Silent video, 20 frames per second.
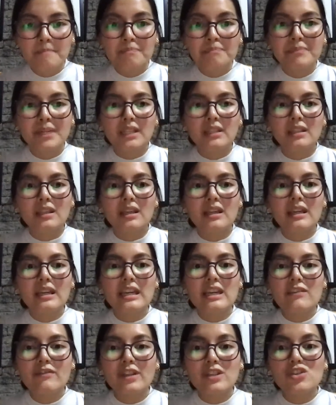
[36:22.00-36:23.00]
But
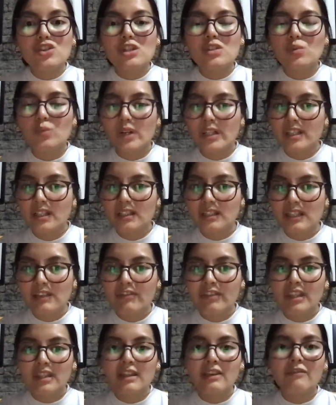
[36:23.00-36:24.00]
even just one
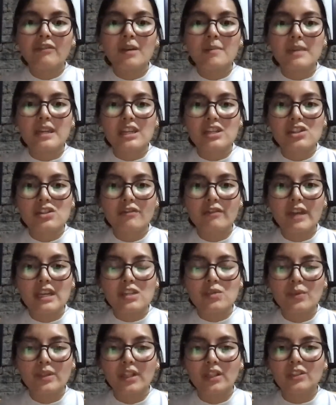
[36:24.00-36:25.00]
activity from each phase
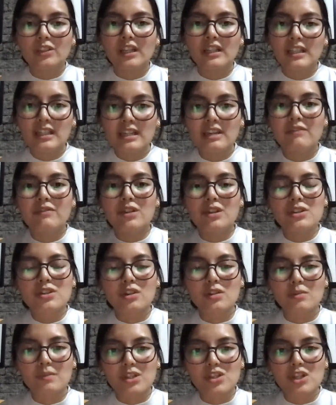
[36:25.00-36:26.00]
would already give you
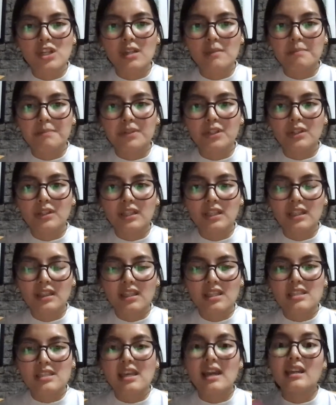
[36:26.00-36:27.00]
so much input in
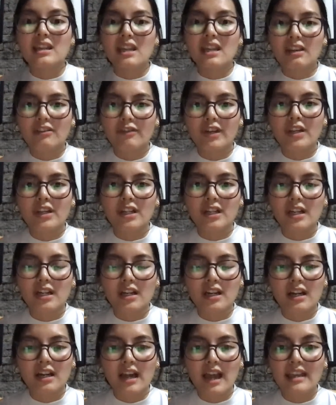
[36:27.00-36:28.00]
designing for
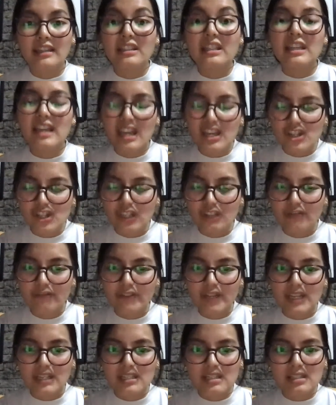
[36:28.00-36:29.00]
your ideation
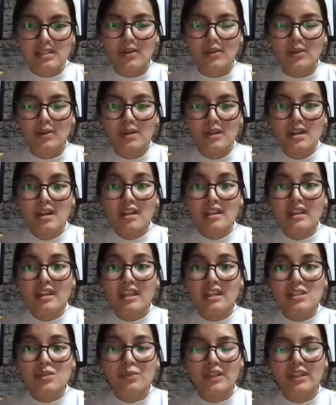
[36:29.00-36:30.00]
phase. So
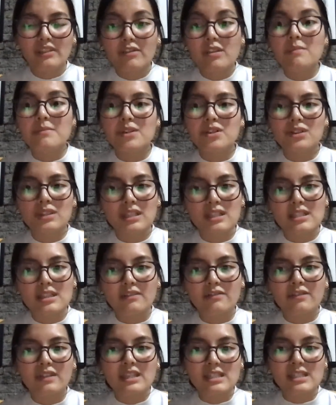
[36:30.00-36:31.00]
that's one of the beauties
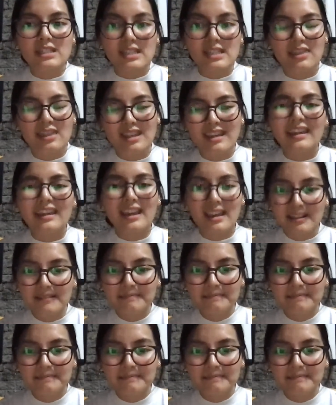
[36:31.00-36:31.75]
of design thinking.